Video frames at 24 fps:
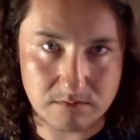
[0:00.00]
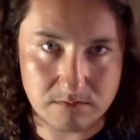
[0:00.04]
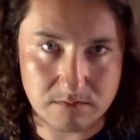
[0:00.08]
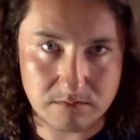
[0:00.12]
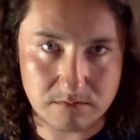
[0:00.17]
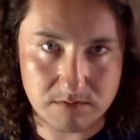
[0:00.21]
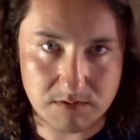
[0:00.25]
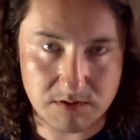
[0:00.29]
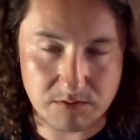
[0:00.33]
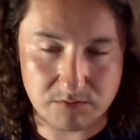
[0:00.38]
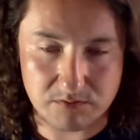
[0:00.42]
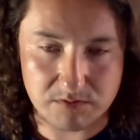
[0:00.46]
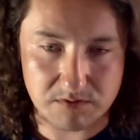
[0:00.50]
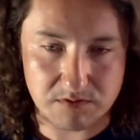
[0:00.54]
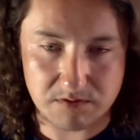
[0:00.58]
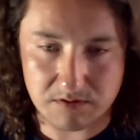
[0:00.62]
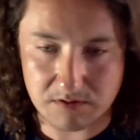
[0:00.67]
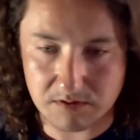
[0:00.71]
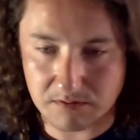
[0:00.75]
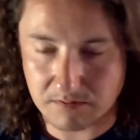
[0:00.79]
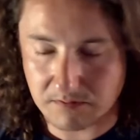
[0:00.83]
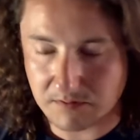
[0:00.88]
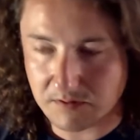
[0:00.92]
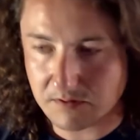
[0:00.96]

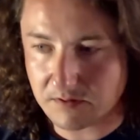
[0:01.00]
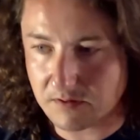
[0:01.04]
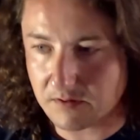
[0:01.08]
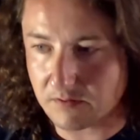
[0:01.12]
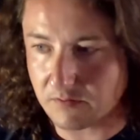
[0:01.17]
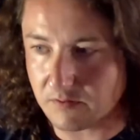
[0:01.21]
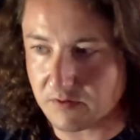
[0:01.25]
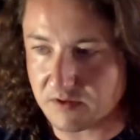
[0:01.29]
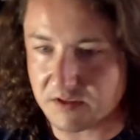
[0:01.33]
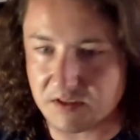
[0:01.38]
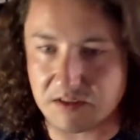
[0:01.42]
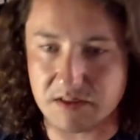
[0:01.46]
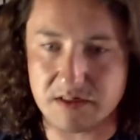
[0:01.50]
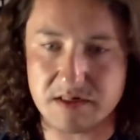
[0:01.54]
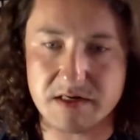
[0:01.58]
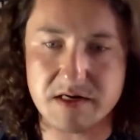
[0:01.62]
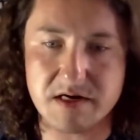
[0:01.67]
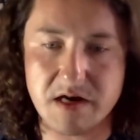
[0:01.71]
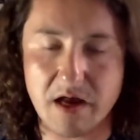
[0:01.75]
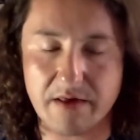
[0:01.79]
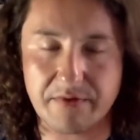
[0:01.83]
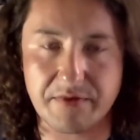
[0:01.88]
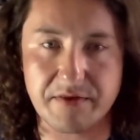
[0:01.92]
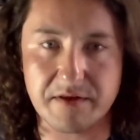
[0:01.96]
There was
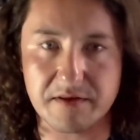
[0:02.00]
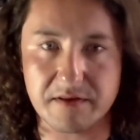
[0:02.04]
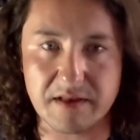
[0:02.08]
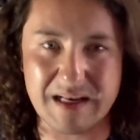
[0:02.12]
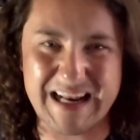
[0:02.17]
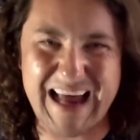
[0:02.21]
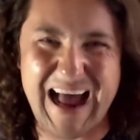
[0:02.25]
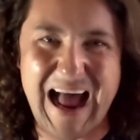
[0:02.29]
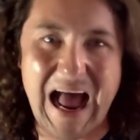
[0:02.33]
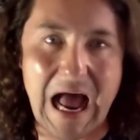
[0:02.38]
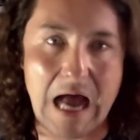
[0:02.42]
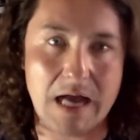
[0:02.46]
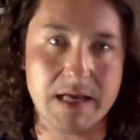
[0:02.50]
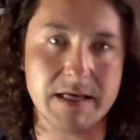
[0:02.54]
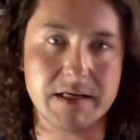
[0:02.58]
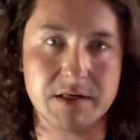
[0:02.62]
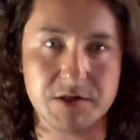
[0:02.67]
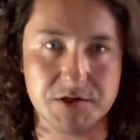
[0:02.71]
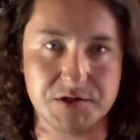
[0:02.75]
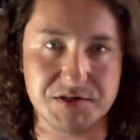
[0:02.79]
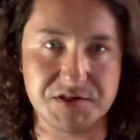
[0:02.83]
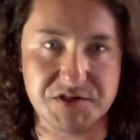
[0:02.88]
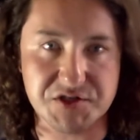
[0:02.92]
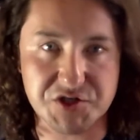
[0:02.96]
nothing that I
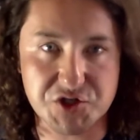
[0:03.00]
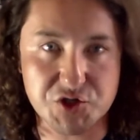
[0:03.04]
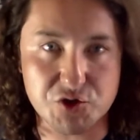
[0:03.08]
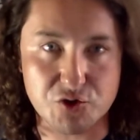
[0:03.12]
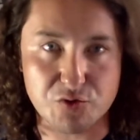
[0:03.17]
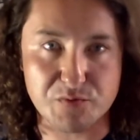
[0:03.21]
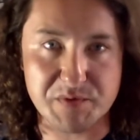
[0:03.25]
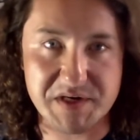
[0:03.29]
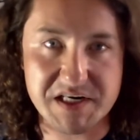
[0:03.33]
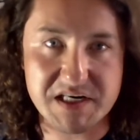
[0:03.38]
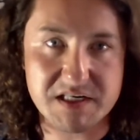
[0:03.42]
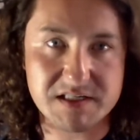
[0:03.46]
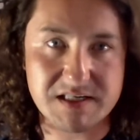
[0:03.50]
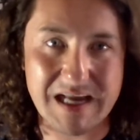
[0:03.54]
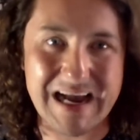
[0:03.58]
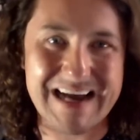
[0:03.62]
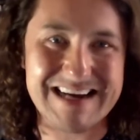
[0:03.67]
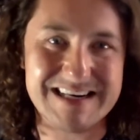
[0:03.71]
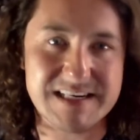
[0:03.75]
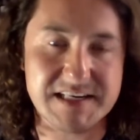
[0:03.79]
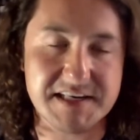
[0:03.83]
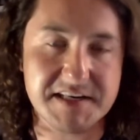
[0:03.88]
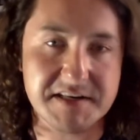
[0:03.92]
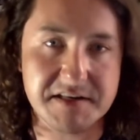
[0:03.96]
could do because I
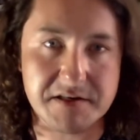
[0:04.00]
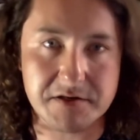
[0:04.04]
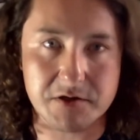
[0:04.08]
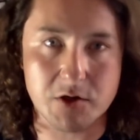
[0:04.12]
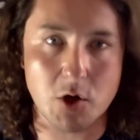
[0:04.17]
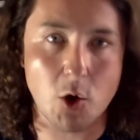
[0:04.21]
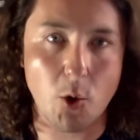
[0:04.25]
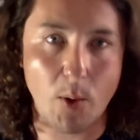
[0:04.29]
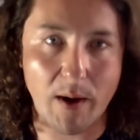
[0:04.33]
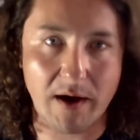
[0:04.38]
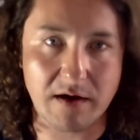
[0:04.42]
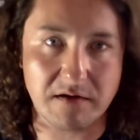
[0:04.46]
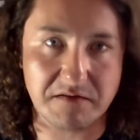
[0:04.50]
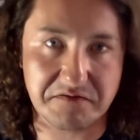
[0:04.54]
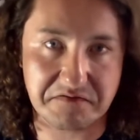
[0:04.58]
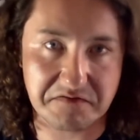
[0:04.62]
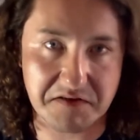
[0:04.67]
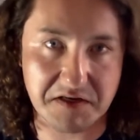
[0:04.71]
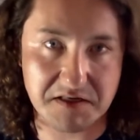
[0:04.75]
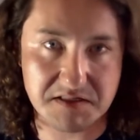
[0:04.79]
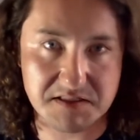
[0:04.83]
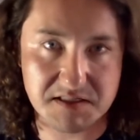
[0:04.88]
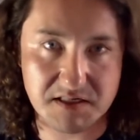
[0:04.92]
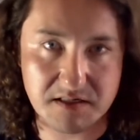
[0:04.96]
didn't know how to
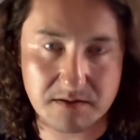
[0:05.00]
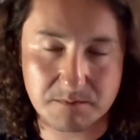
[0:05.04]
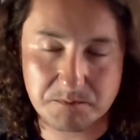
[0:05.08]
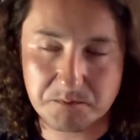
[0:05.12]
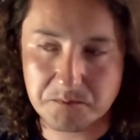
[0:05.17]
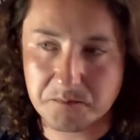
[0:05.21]
fix it.